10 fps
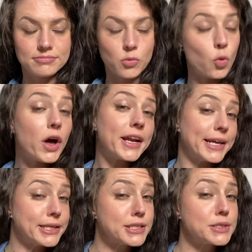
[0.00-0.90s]
what
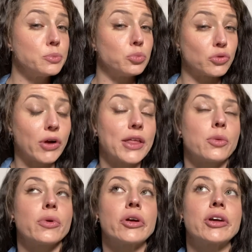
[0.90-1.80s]
is
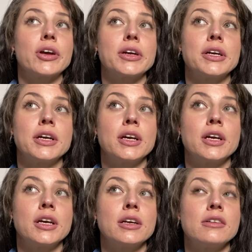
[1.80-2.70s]
breathwork?
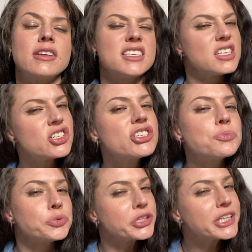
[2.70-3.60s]
Is it just
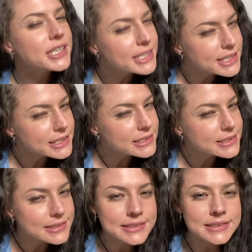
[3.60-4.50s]
breathing?
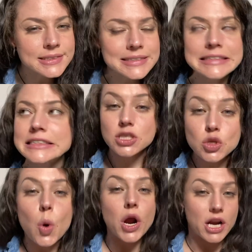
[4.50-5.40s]

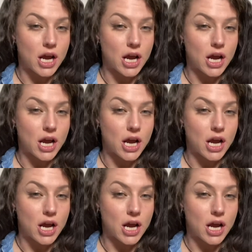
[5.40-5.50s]
Sort